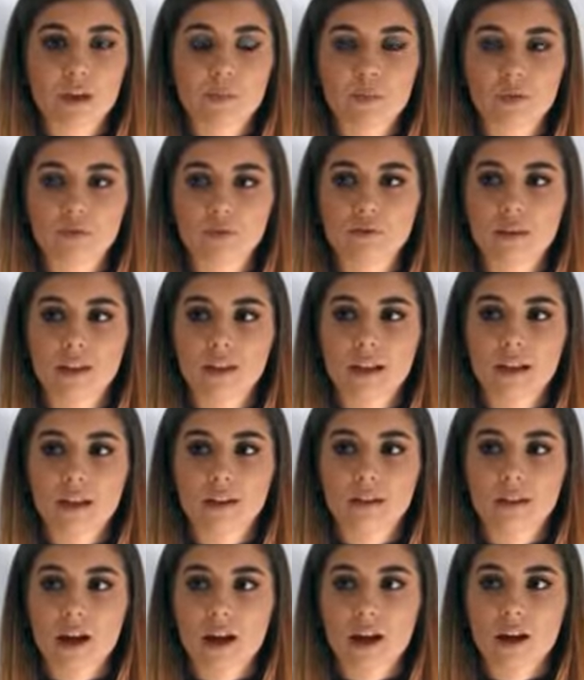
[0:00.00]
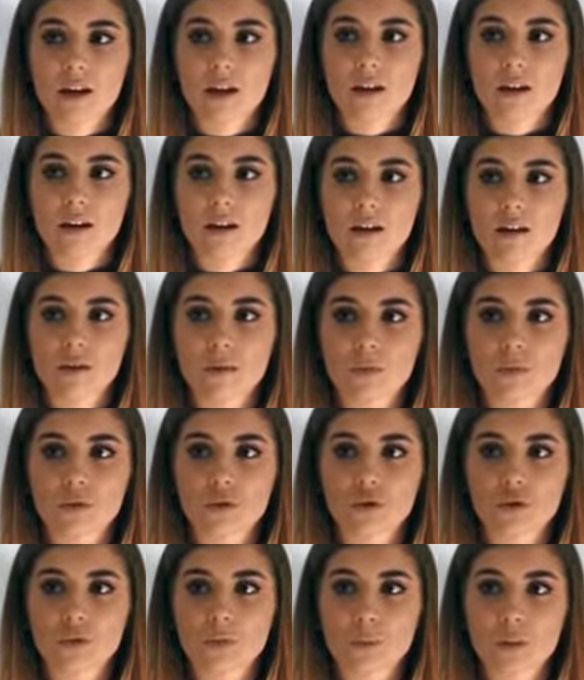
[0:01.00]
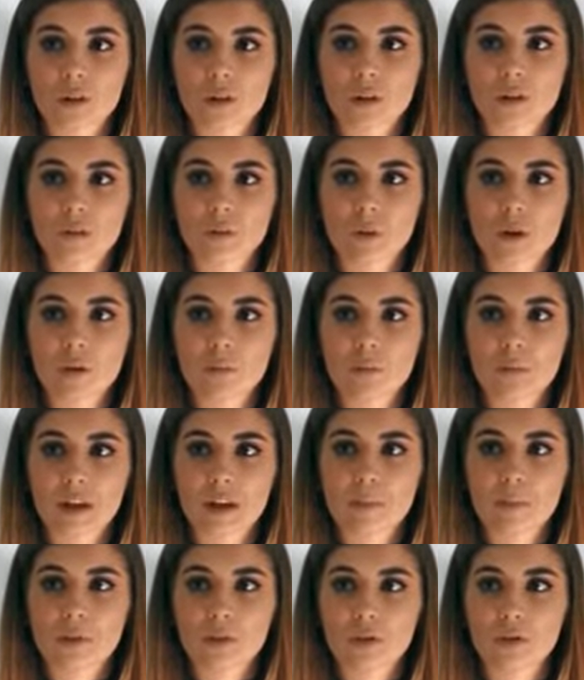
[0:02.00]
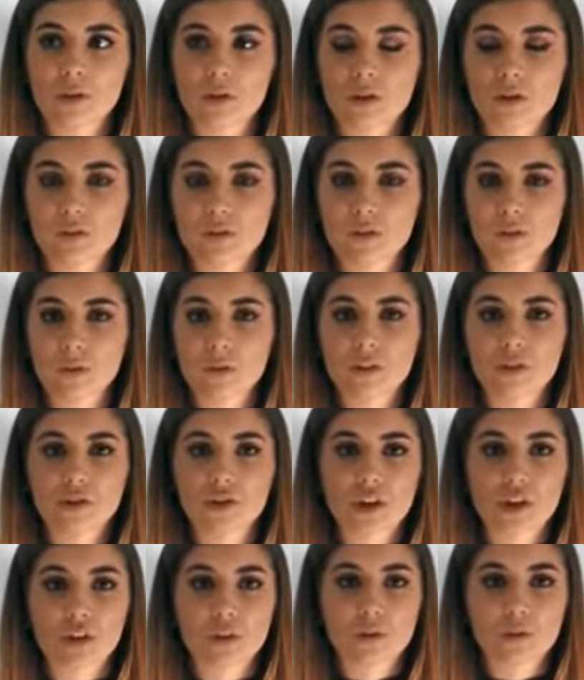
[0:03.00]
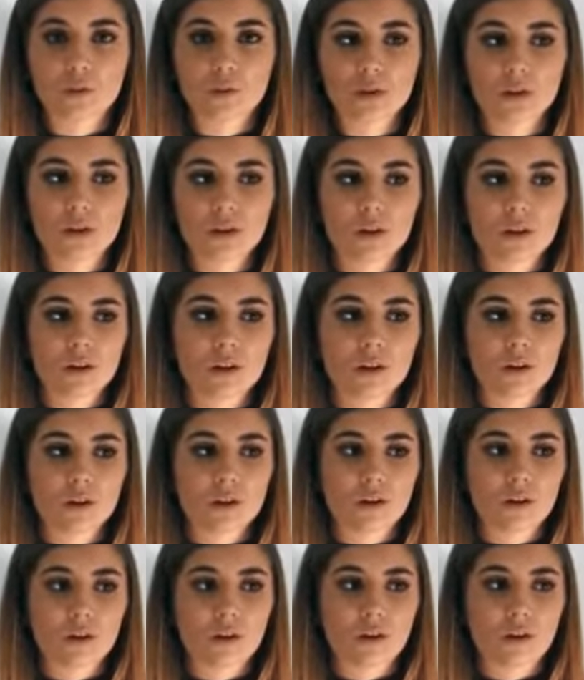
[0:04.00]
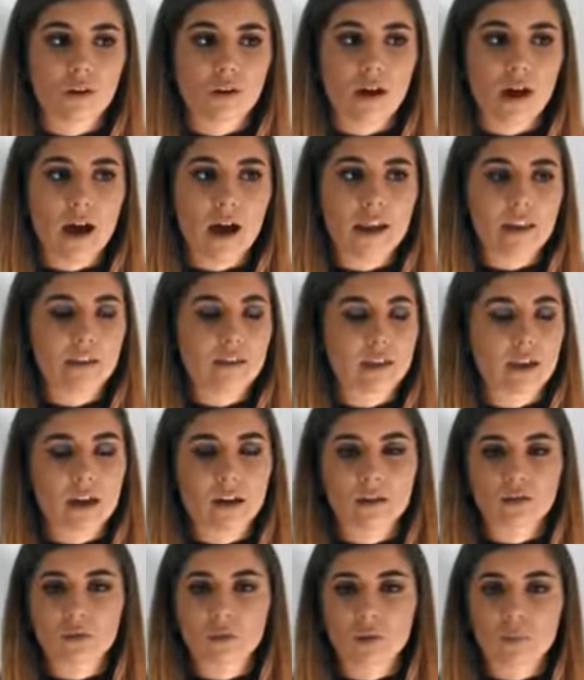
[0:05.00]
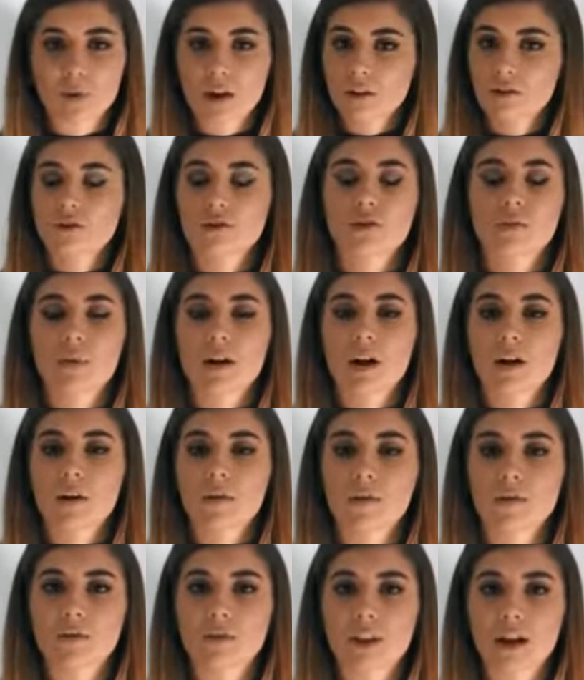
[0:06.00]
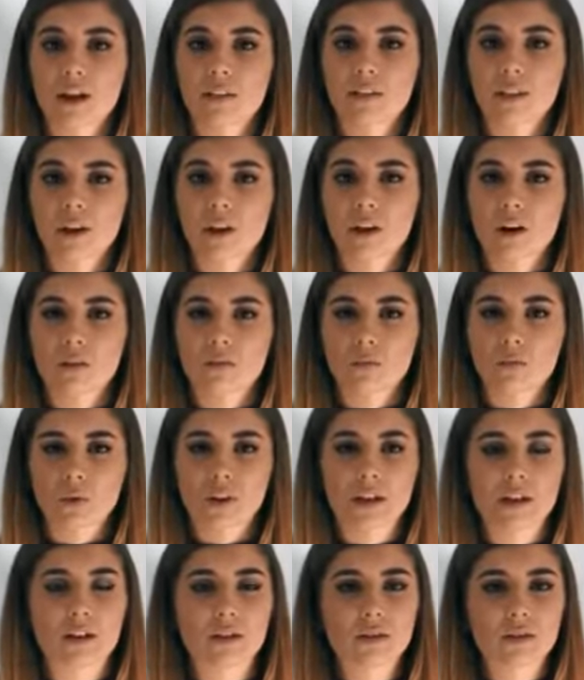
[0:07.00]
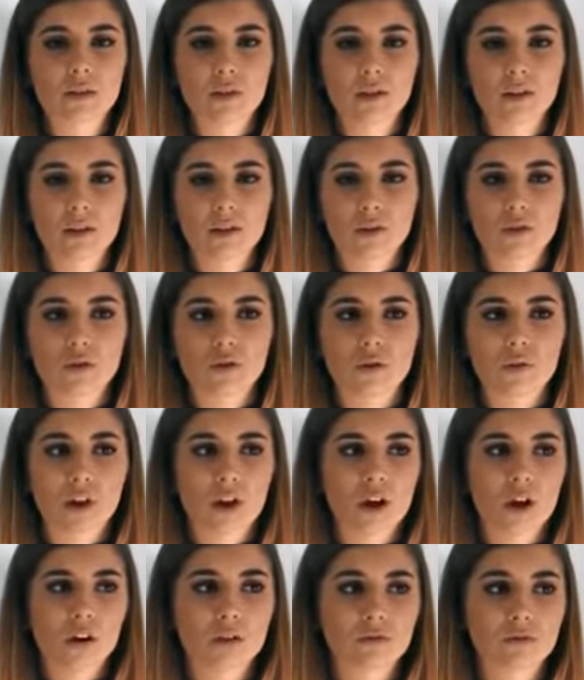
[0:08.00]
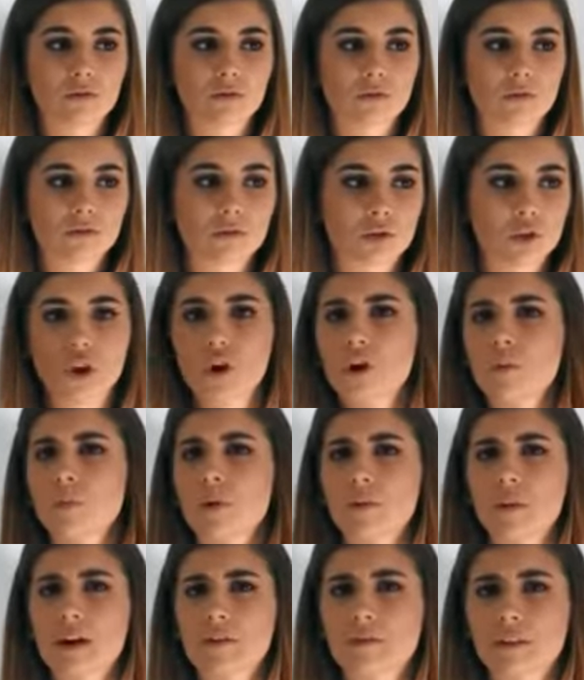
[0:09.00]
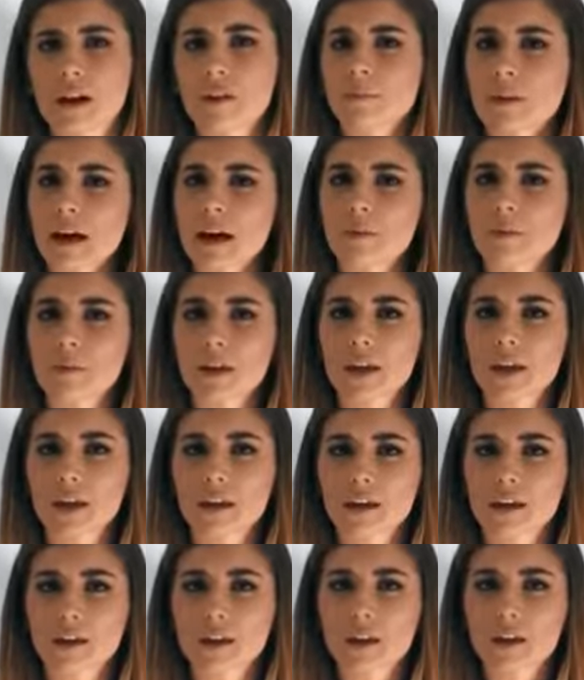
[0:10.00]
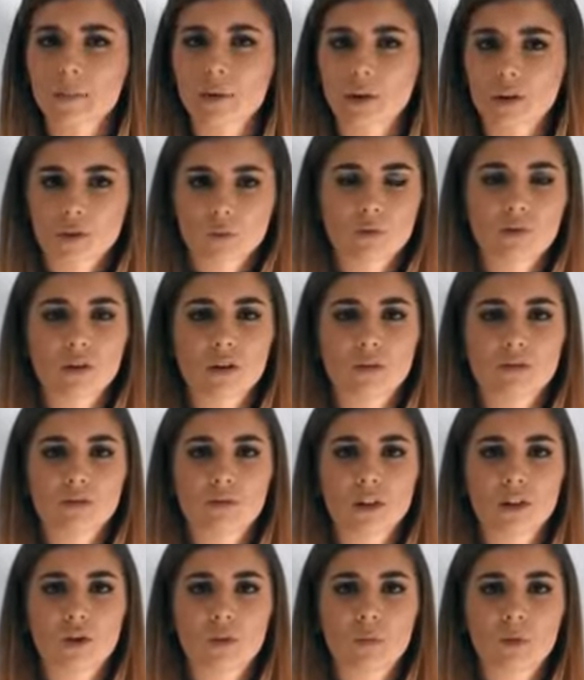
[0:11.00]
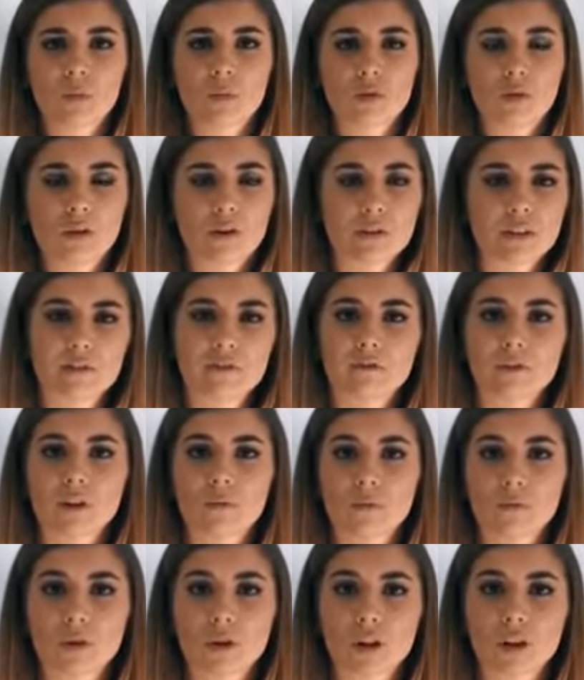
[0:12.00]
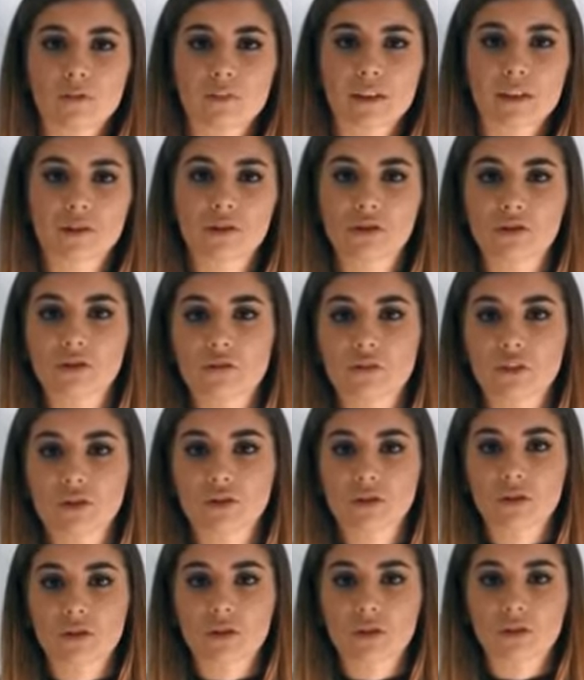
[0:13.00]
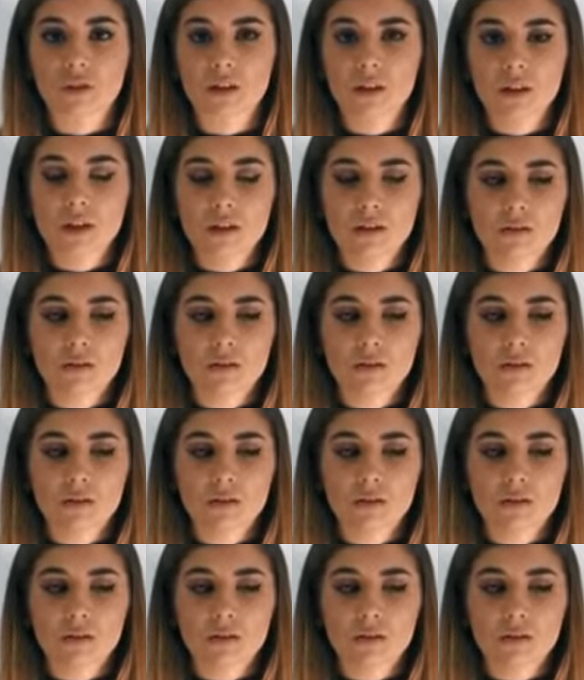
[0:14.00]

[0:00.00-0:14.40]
people to realise that just because what people love or what they do or anything else, what they're passionate about, that they aren't weird or they aren't normal, whatever that might be, because we're all human, we're all different, we all have each individual